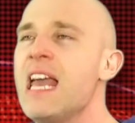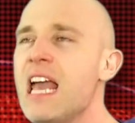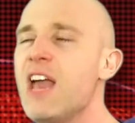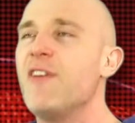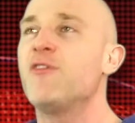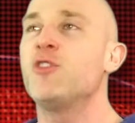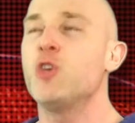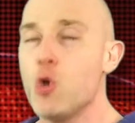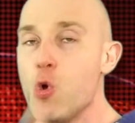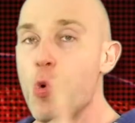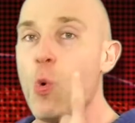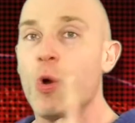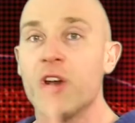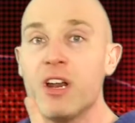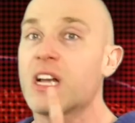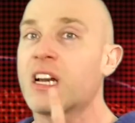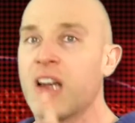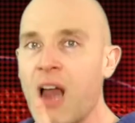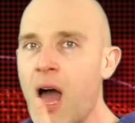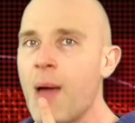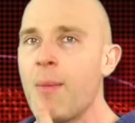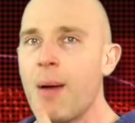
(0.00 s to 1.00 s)
If you want to
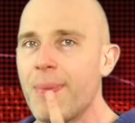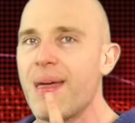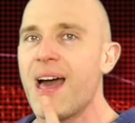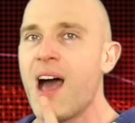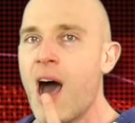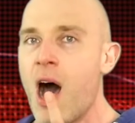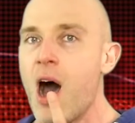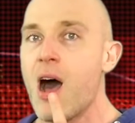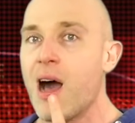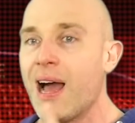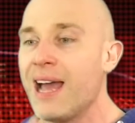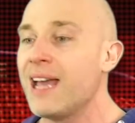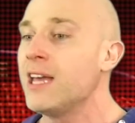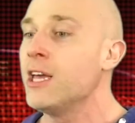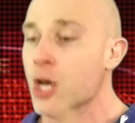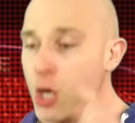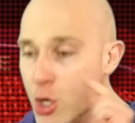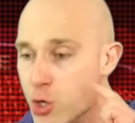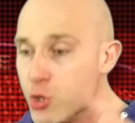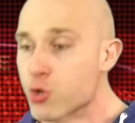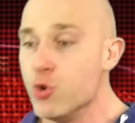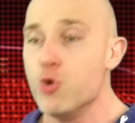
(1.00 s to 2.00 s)
climb up that high,
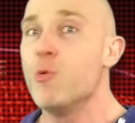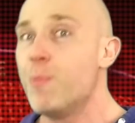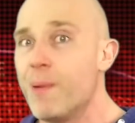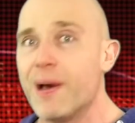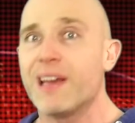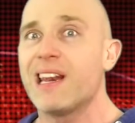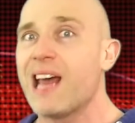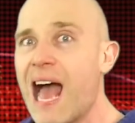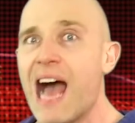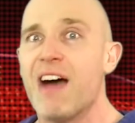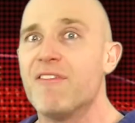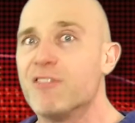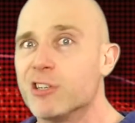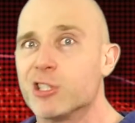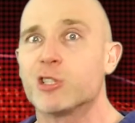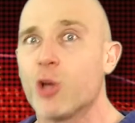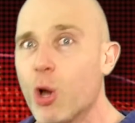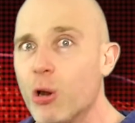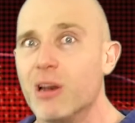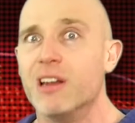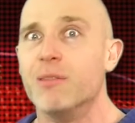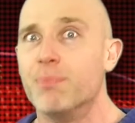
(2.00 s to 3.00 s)
you better have a
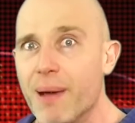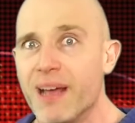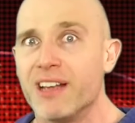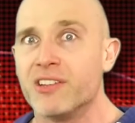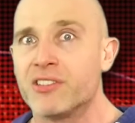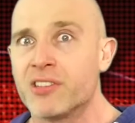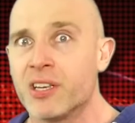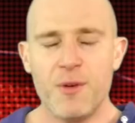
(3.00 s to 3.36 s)
solid base.